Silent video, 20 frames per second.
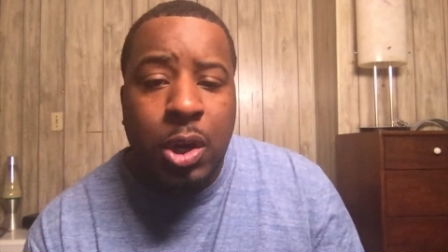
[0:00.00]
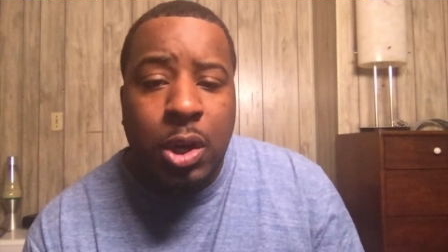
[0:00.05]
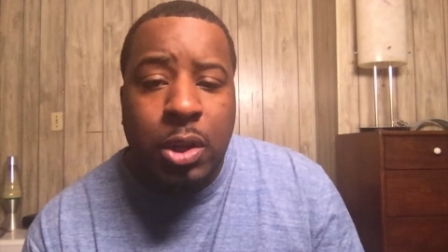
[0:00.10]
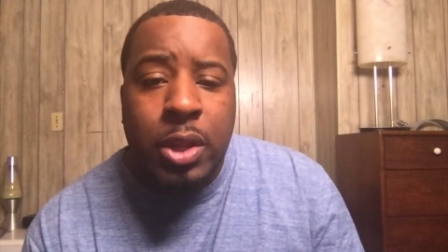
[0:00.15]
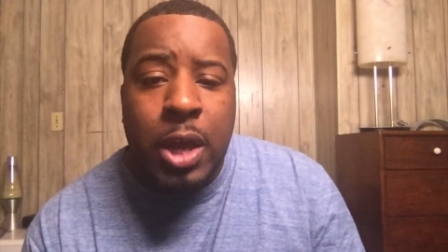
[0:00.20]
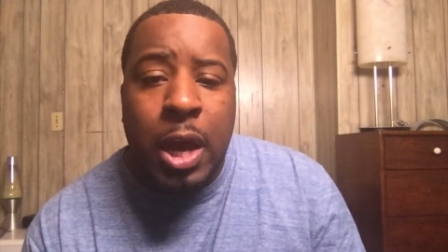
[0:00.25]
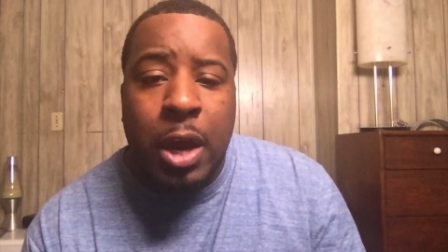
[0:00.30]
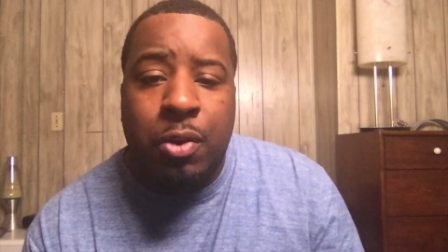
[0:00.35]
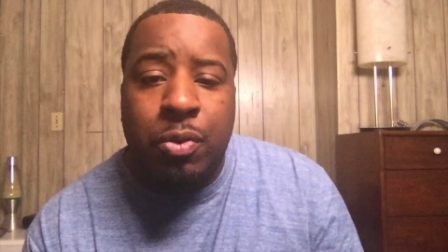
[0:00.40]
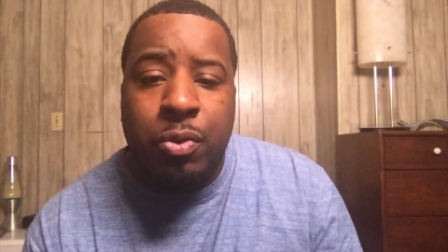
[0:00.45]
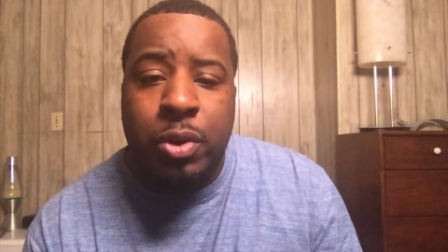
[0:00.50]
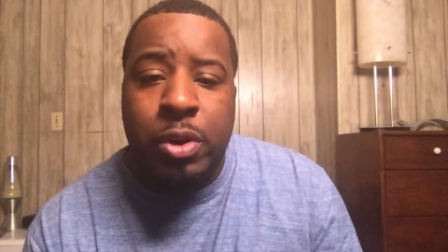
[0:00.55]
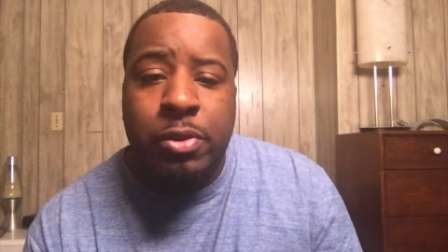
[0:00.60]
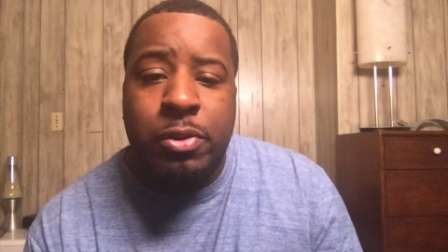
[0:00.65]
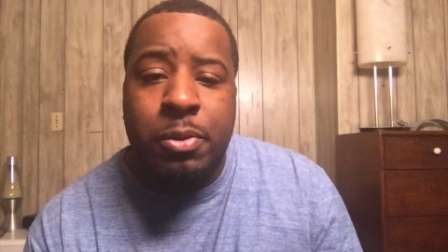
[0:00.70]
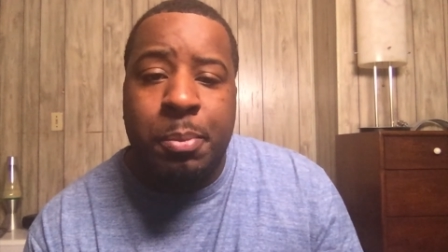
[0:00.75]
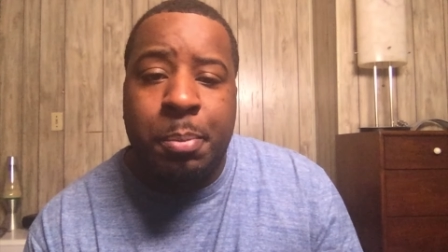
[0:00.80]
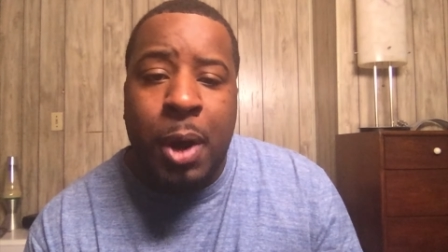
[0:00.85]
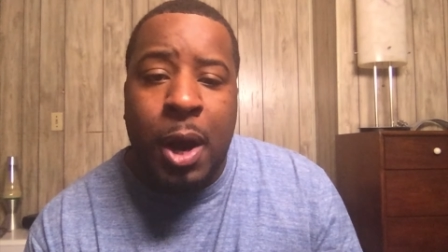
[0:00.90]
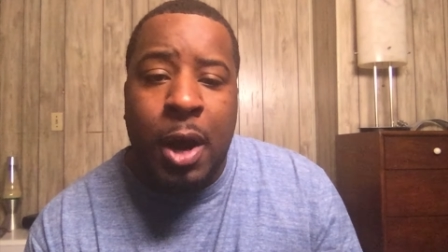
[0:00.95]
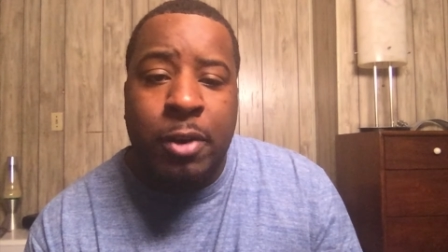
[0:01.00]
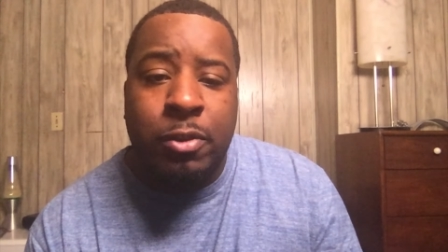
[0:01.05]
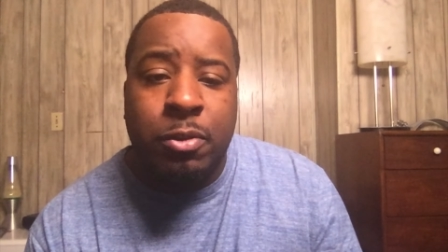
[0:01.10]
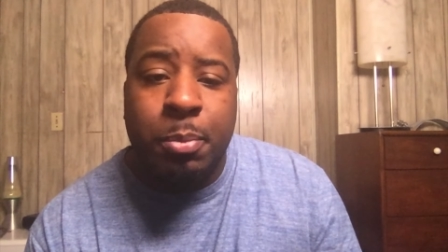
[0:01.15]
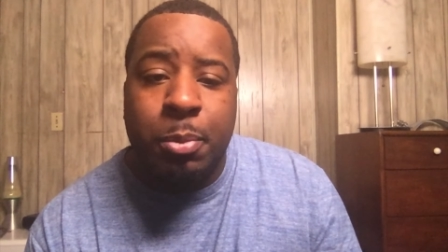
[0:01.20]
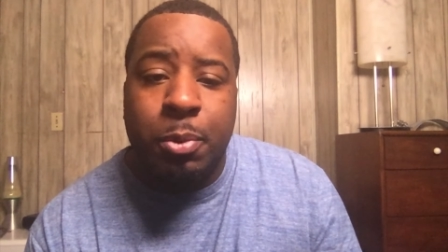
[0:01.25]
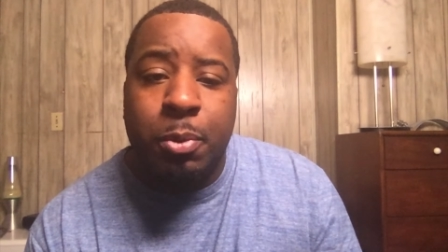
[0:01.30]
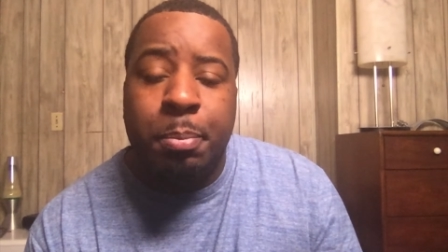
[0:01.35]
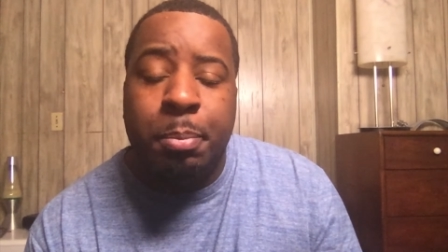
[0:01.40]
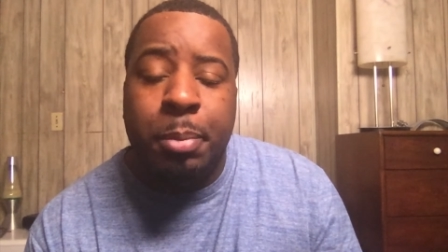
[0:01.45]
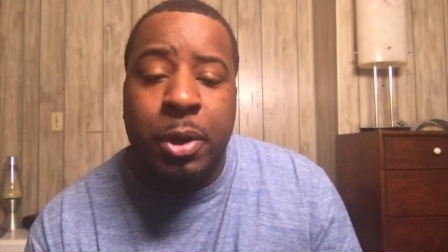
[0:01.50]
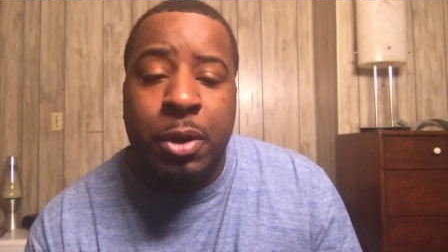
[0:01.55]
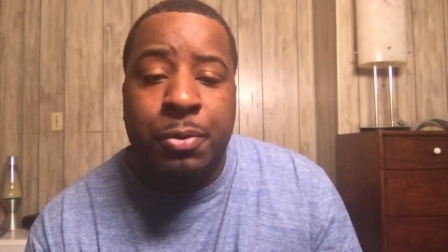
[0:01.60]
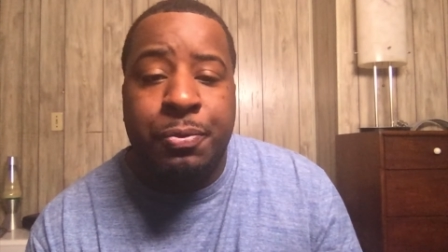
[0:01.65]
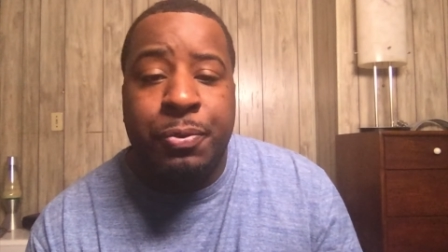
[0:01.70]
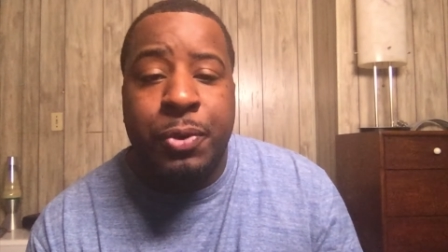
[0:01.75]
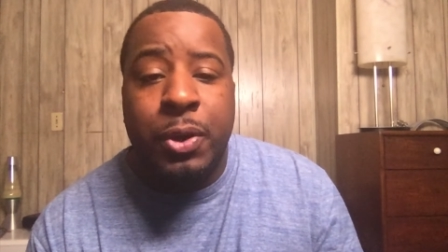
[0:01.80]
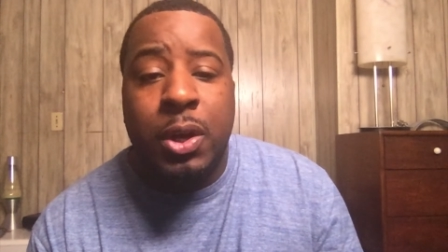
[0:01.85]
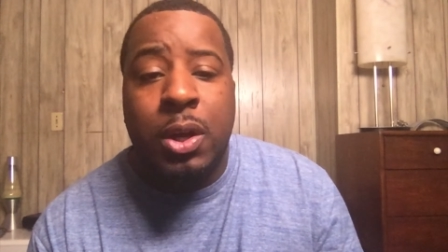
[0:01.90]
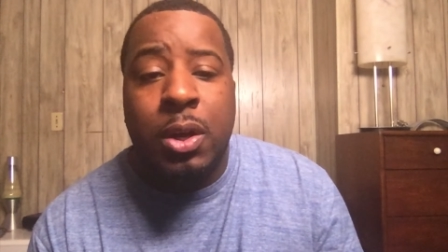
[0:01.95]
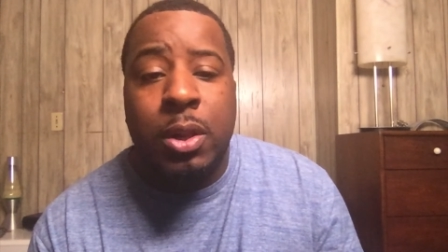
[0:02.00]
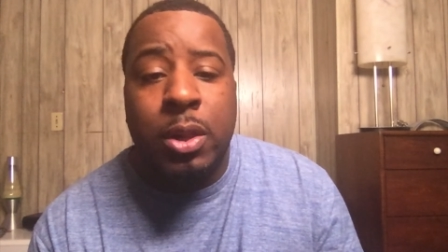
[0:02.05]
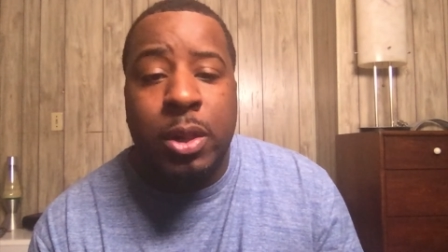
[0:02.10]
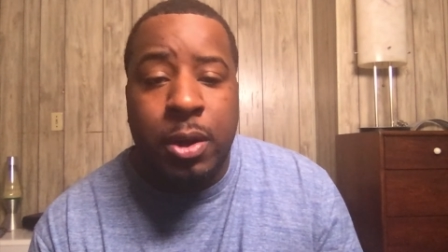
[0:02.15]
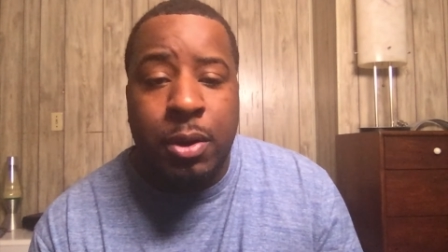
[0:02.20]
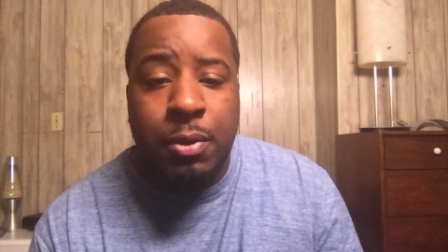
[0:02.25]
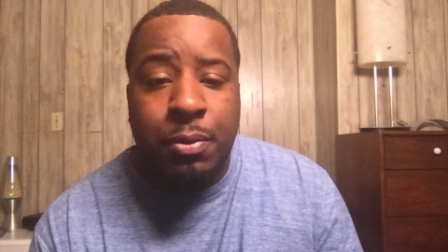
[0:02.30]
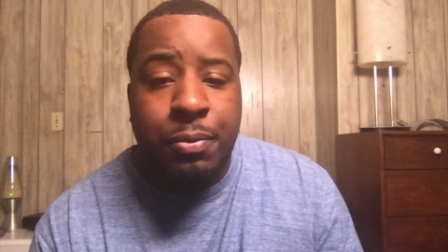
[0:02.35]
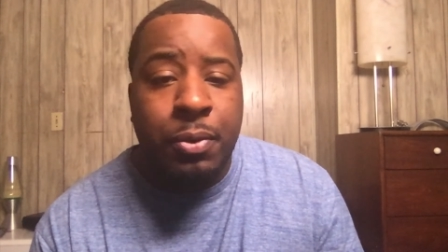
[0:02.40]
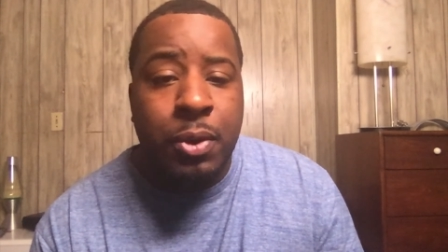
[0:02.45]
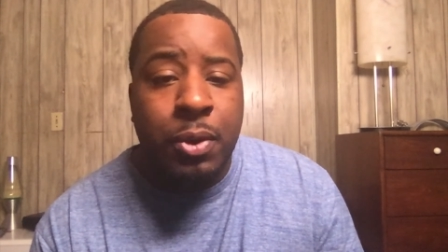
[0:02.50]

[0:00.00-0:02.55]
that creates a possible benefit cliff